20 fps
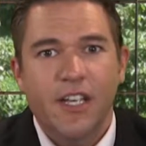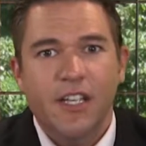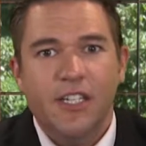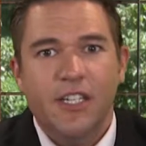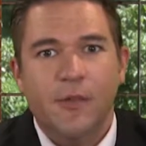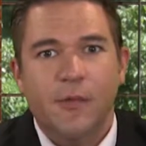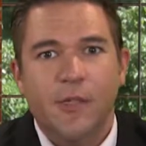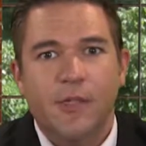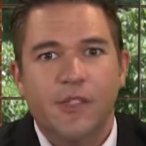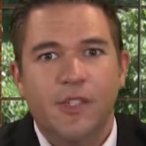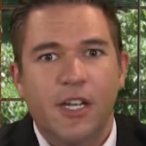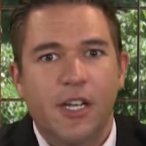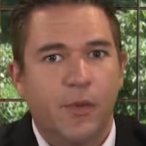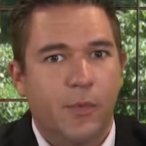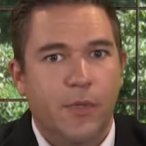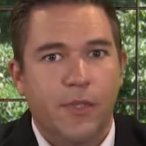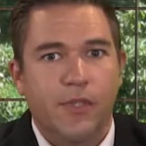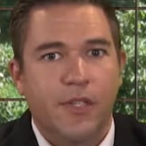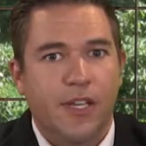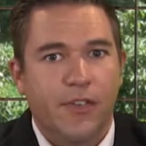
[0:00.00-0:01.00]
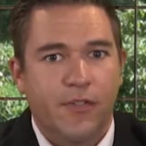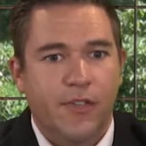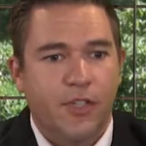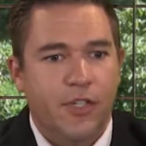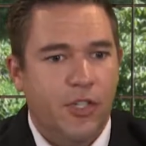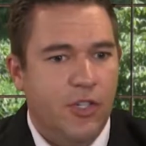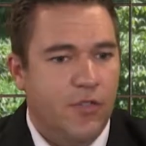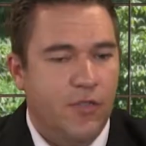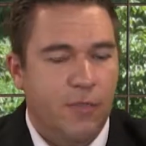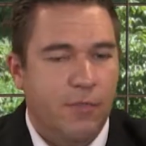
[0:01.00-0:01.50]
Someone would say, well, that
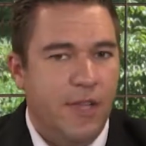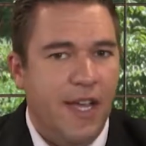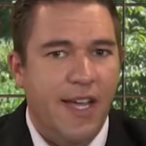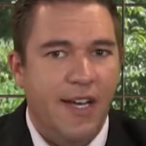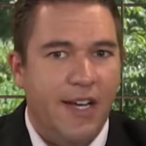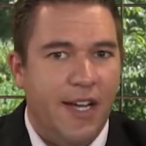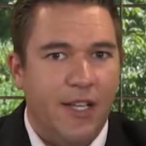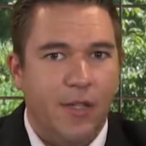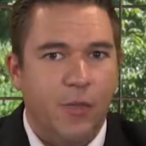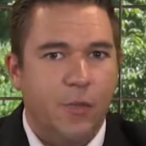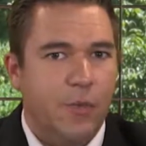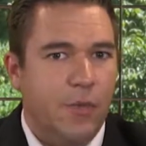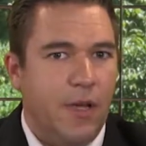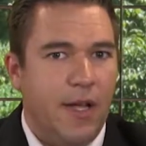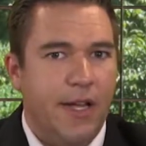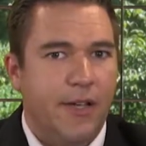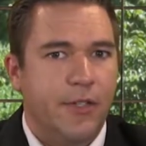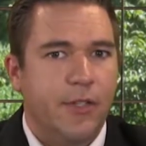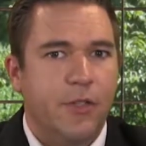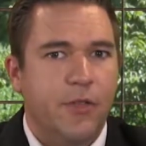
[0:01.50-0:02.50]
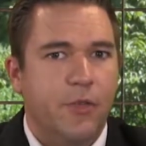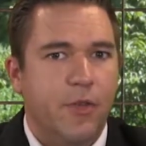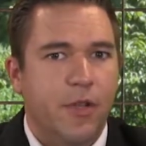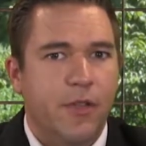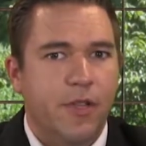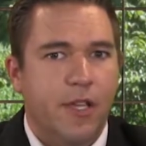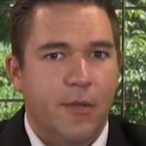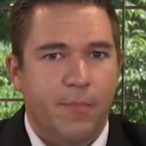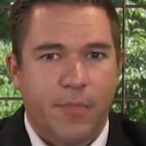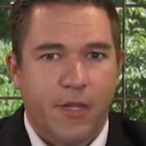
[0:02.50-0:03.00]
finch is from that island. Well, how do you know
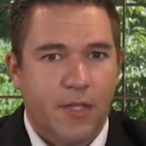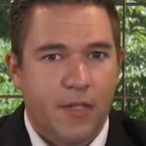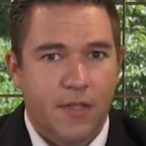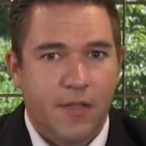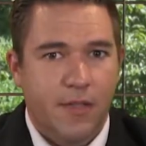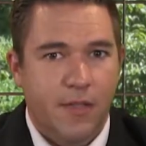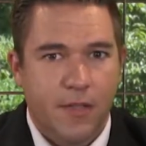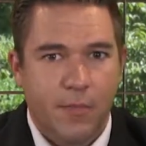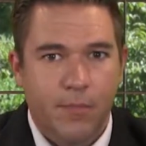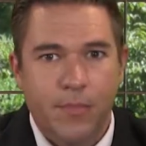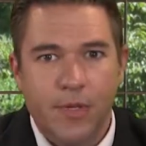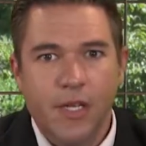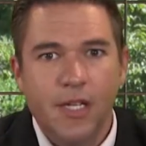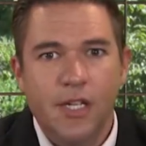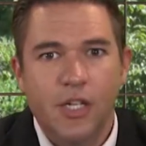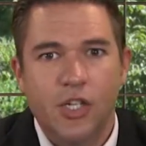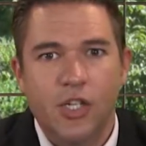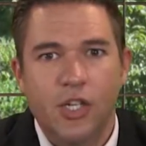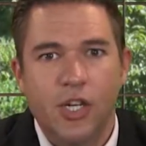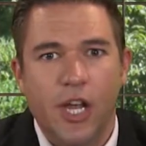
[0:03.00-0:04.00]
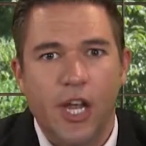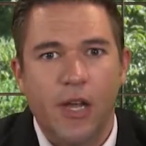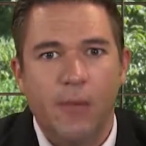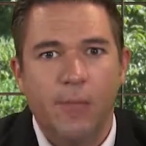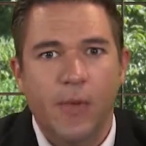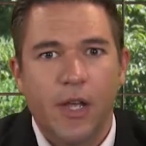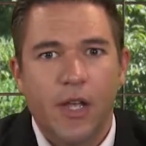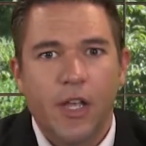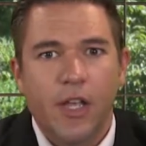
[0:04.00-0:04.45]
that? Because of the beak shape.